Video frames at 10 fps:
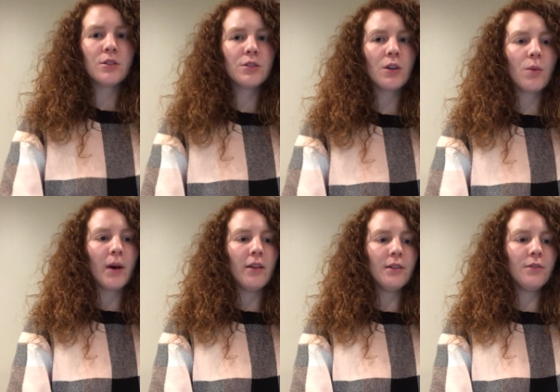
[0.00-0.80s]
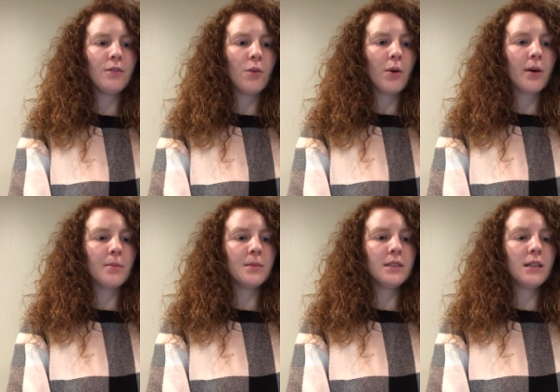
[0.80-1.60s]
So
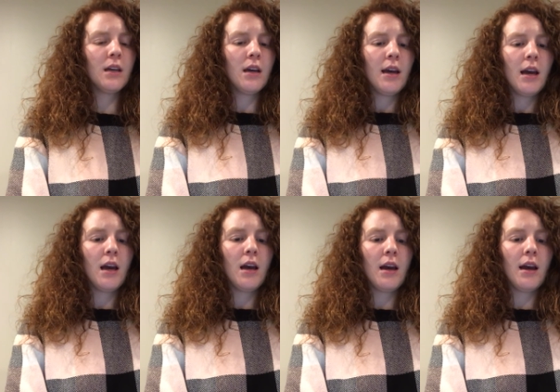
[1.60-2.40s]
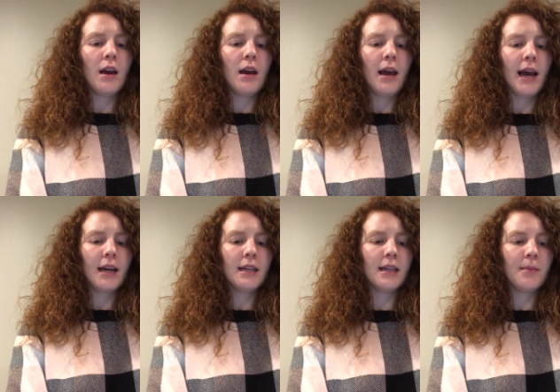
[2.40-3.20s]
well-informed
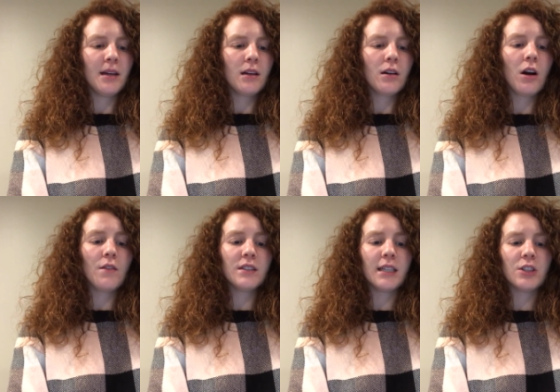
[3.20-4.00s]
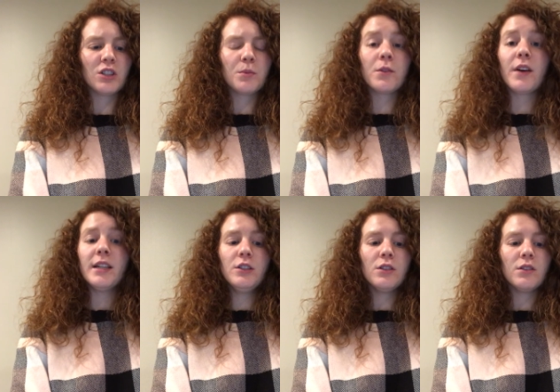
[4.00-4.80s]
academic conversations
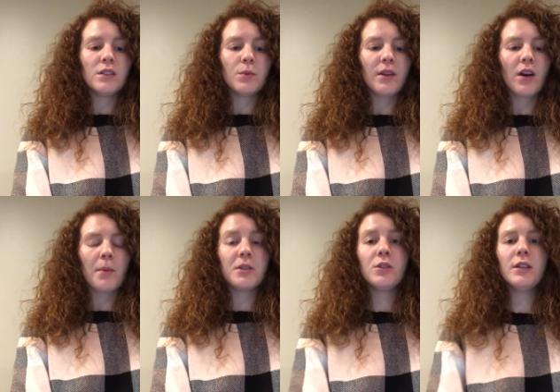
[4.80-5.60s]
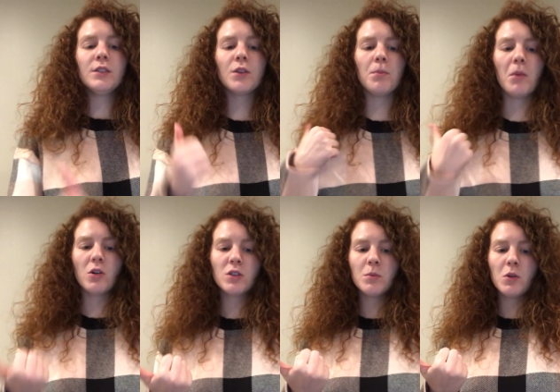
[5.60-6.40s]
provide students with opportunities for
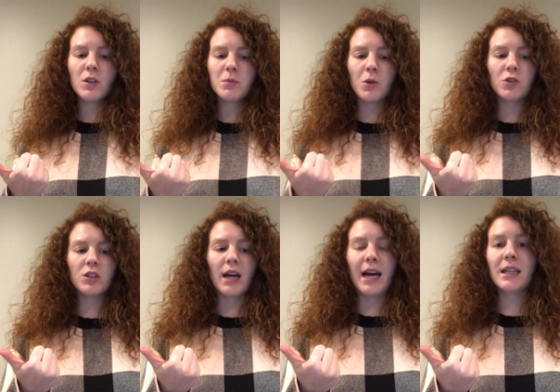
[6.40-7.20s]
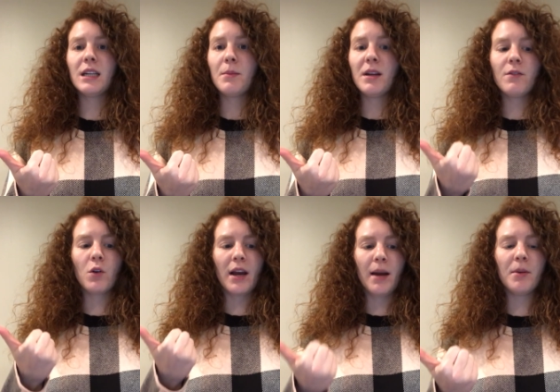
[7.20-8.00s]
multiple exposure to academic
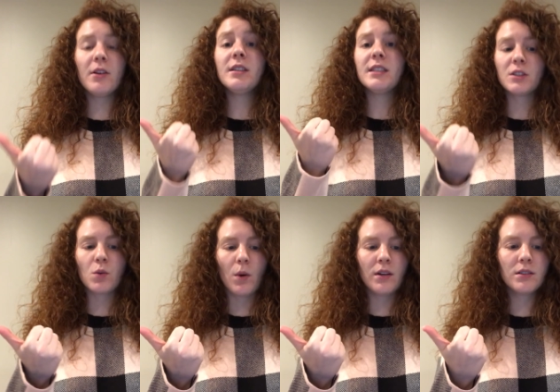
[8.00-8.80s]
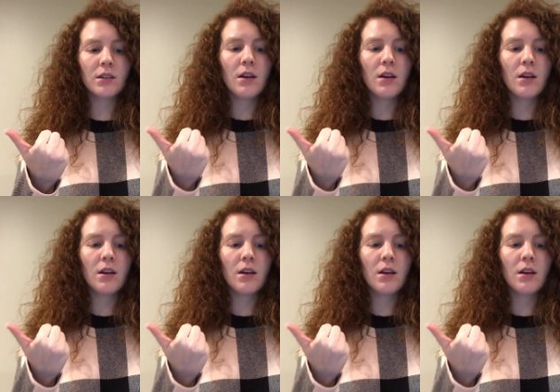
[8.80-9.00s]
vocabulary and discourse,